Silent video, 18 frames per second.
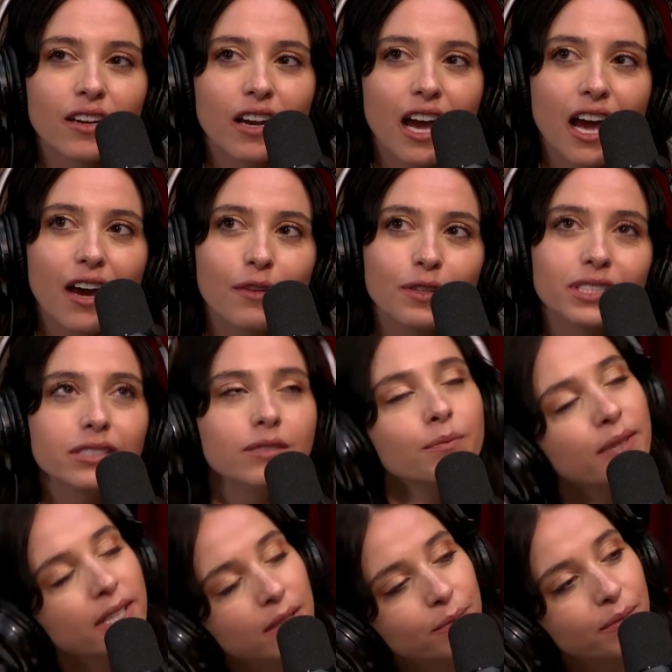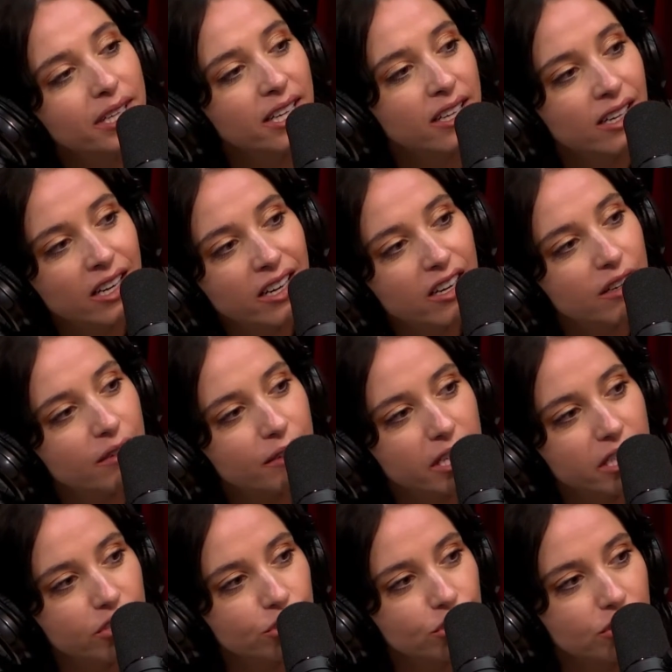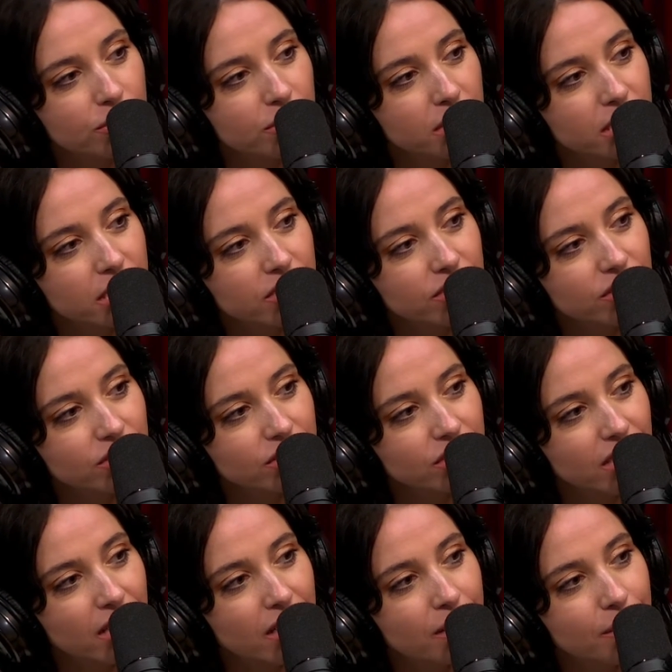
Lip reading: How has it been being an interracial relationship?